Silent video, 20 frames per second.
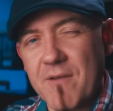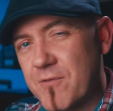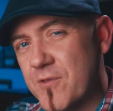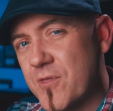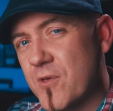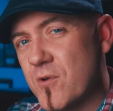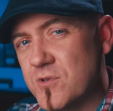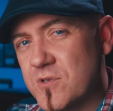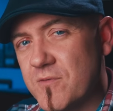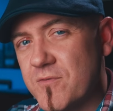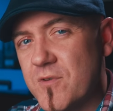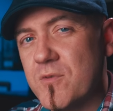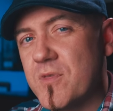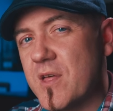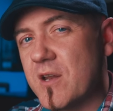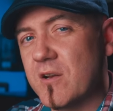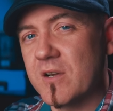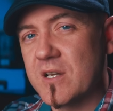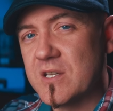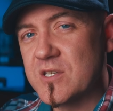And for those of you
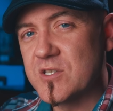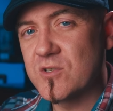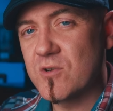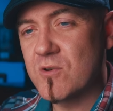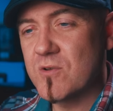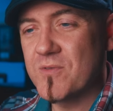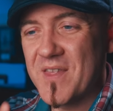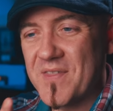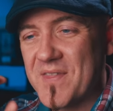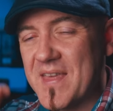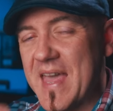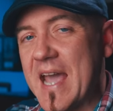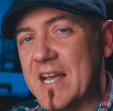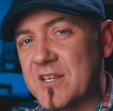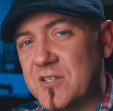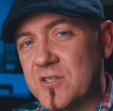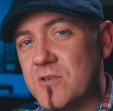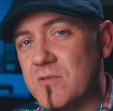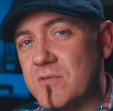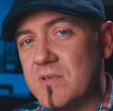that are concerned that the
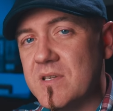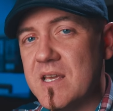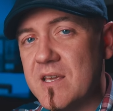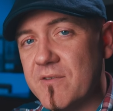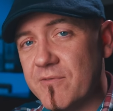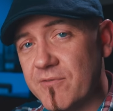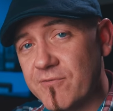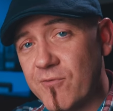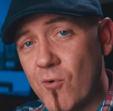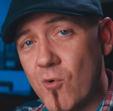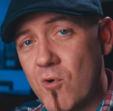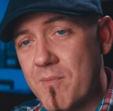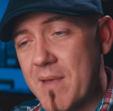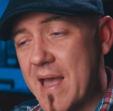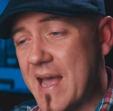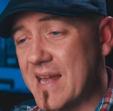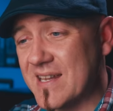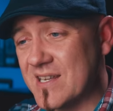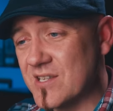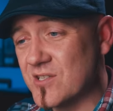X Q D
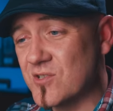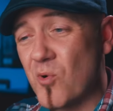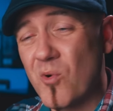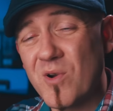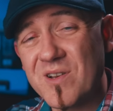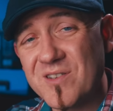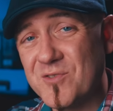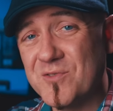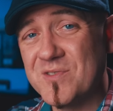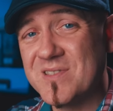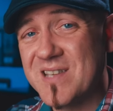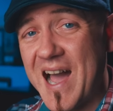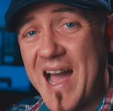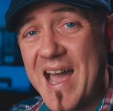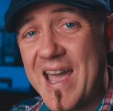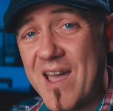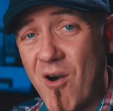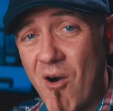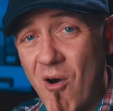format is going to die